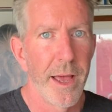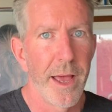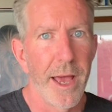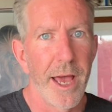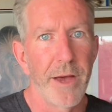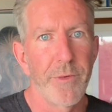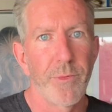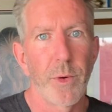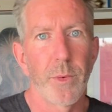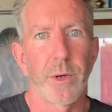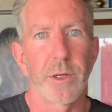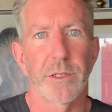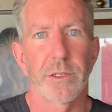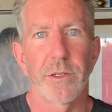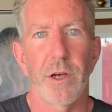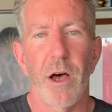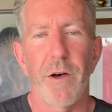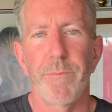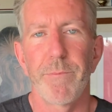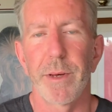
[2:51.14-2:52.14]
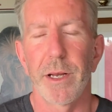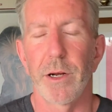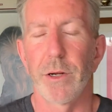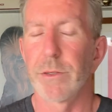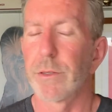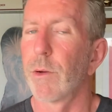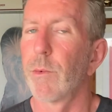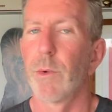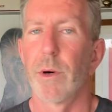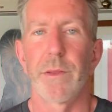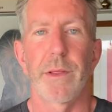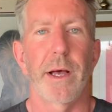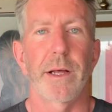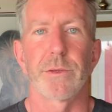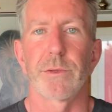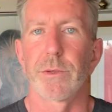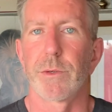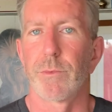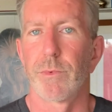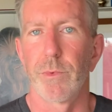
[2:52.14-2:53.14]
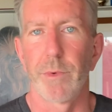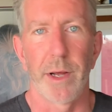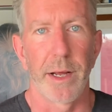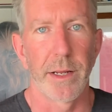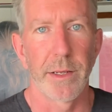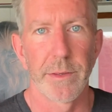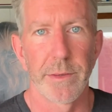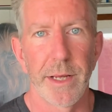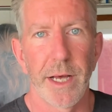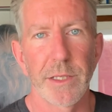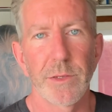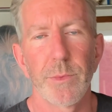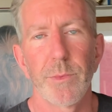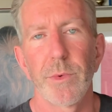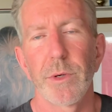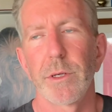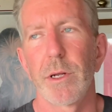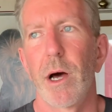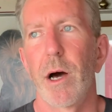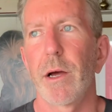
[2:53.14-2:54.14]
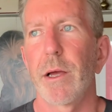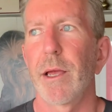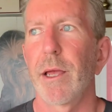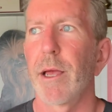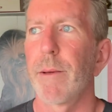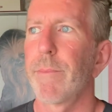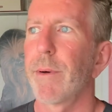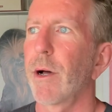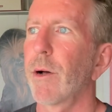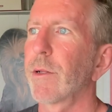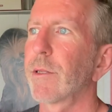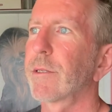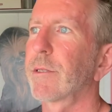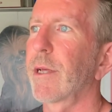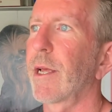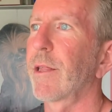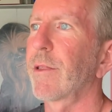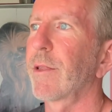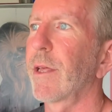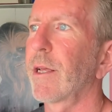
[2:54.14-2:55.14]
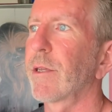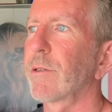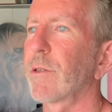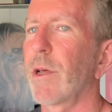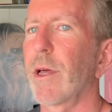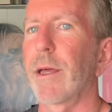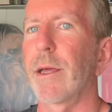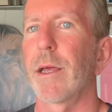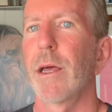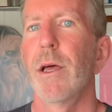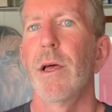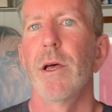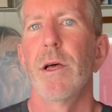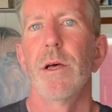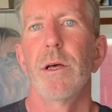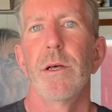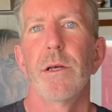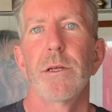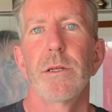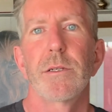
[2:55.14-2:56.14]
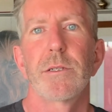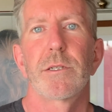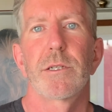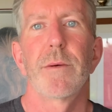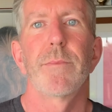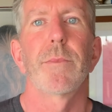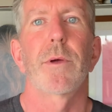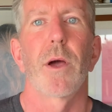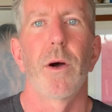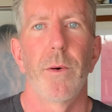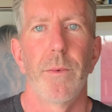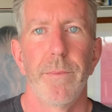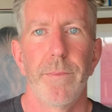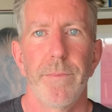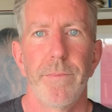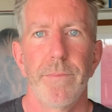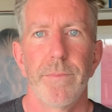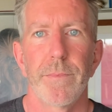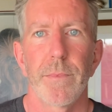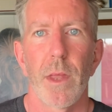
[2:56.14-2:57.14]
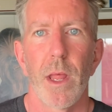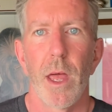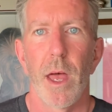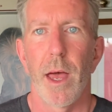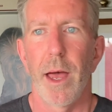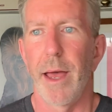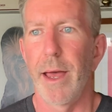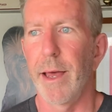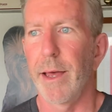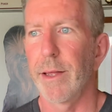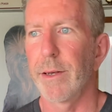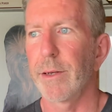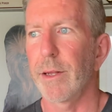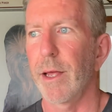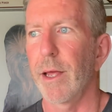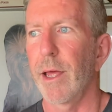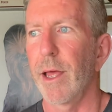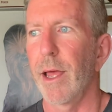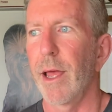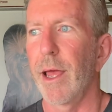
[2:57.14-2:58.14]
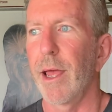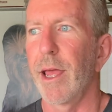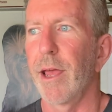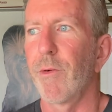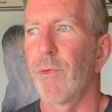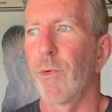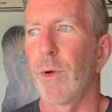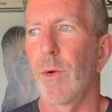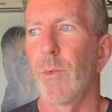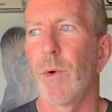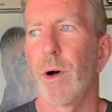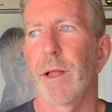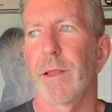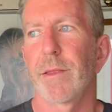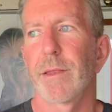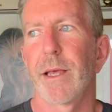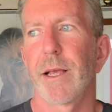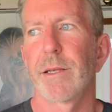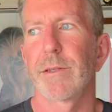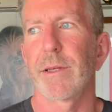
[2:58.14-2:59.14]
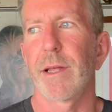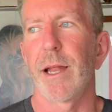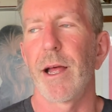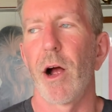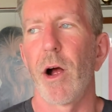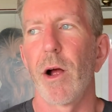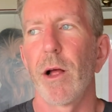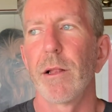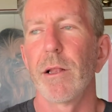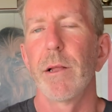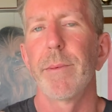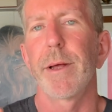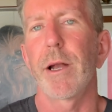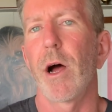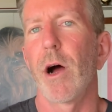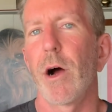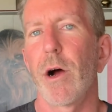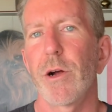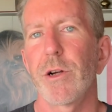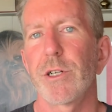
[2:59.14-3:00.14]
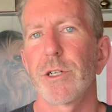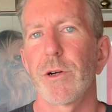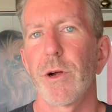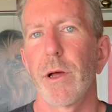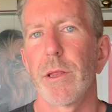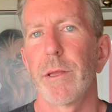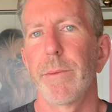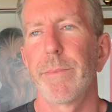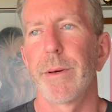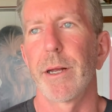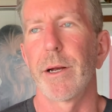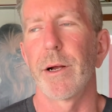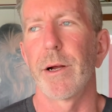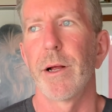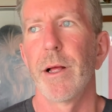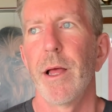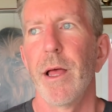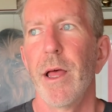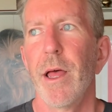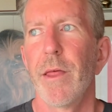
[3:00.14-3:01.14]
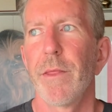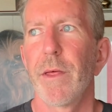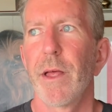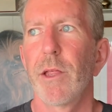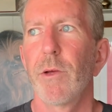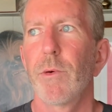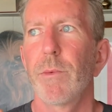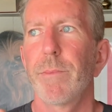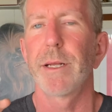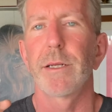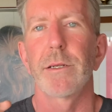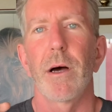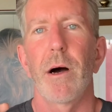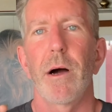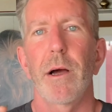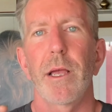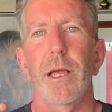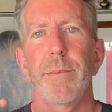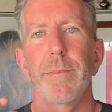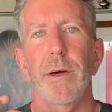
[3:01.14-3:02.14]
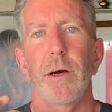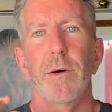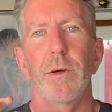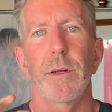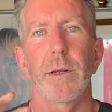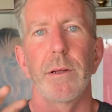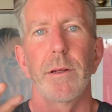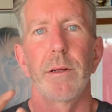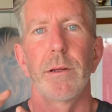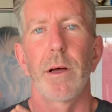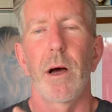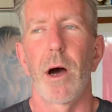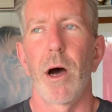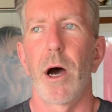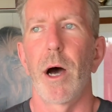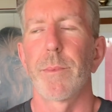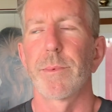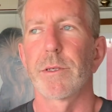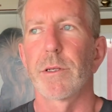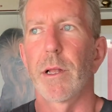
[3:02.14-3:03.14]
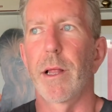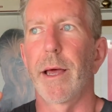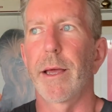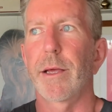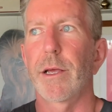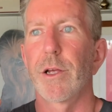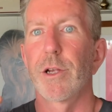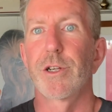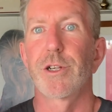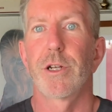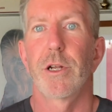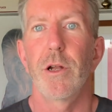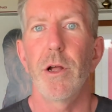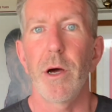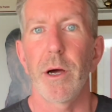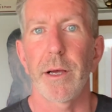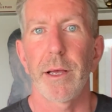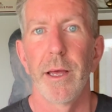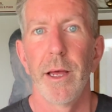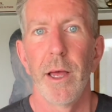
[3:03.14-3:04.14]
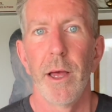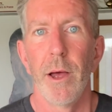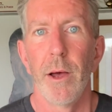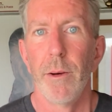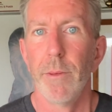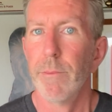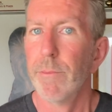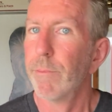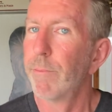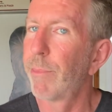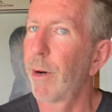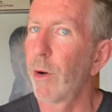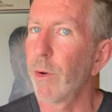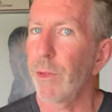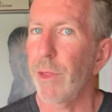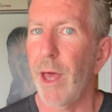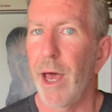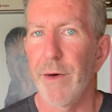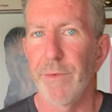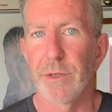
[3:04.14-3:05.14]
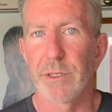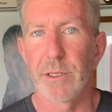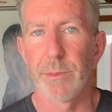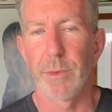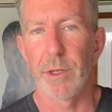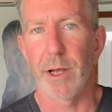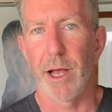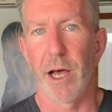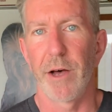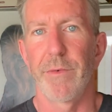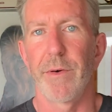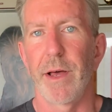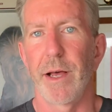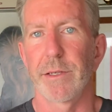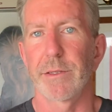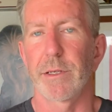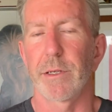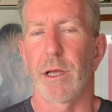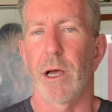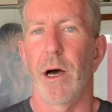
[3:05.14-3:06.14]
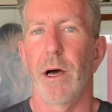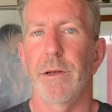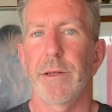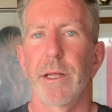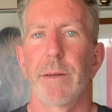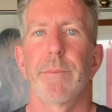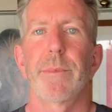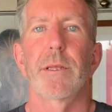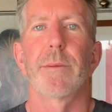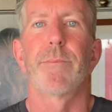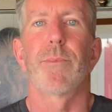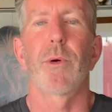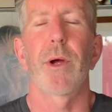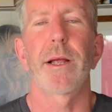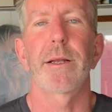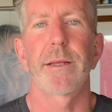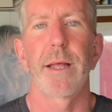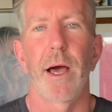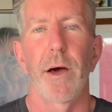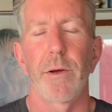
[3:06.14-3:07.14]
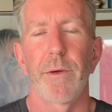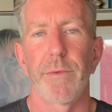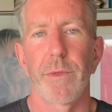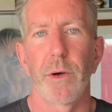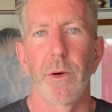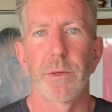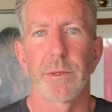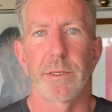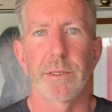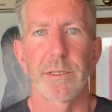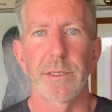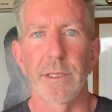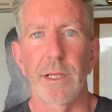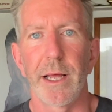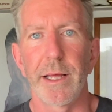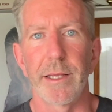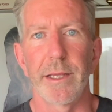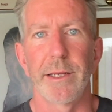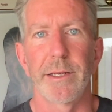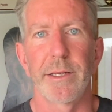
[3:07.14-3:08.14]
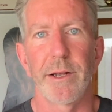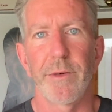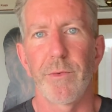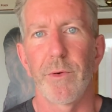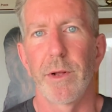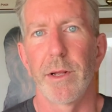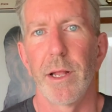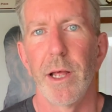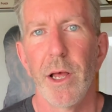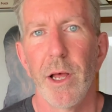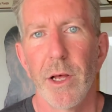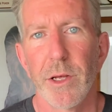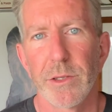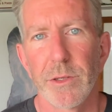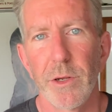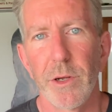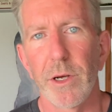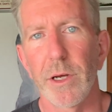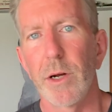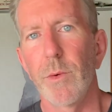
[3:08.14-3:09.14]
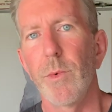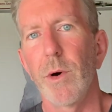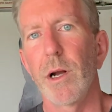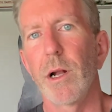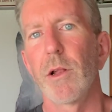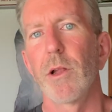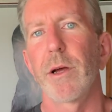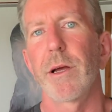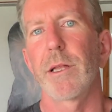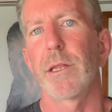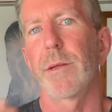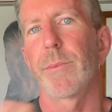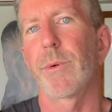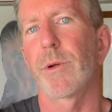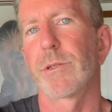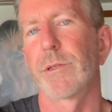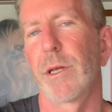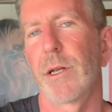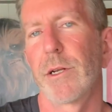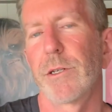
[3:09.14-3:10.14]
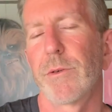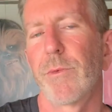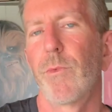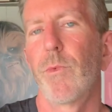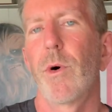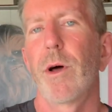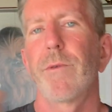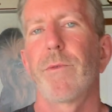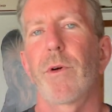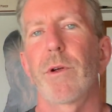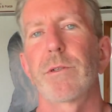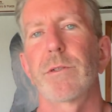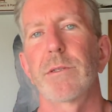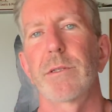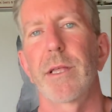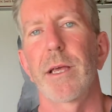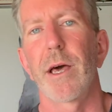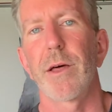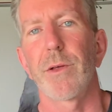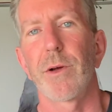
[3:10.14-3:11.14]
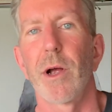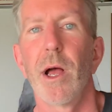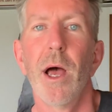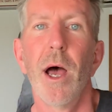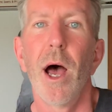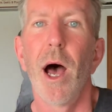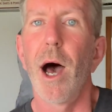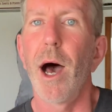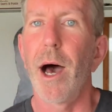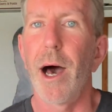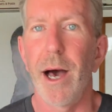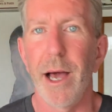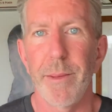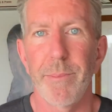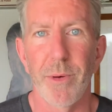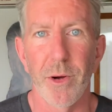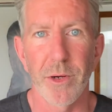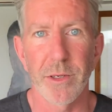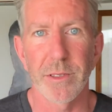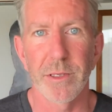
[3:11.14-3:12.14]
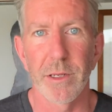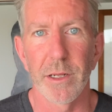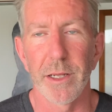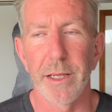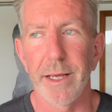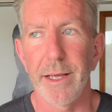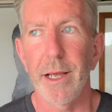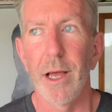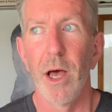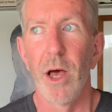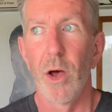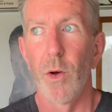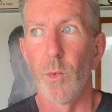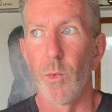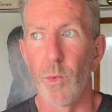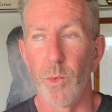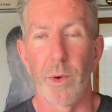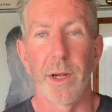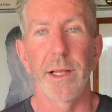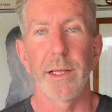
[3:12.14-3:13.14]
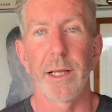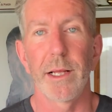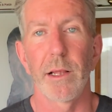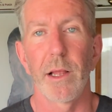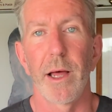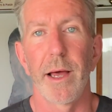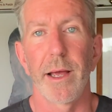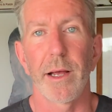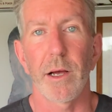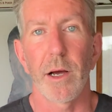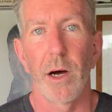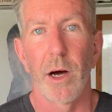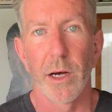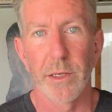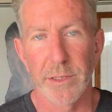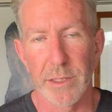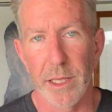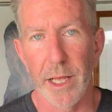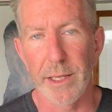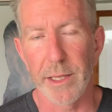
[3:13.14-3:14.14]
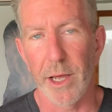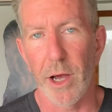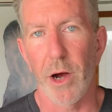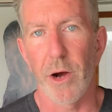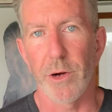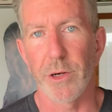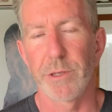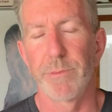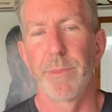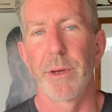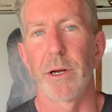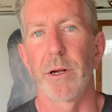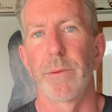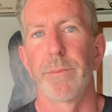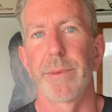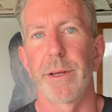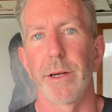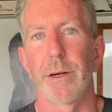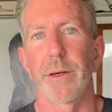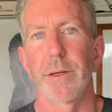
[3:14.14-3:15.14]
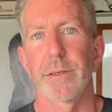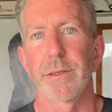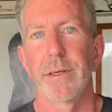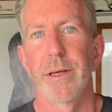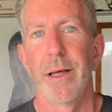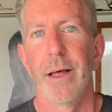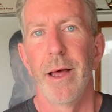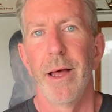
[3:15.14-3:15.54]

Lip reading: And if we want soft bitters, well, that's great. That's when we're talking about, say, things like Simcoe. And if we want things that are a little bit harsher on the bitter, then you talking about hops like Chinook. Both have a similar alpha acid content, but the breakdown of those is slightly different. So you're going to want to look in the percentage of one versus the other. I personally really like slightly harsh bitter beers.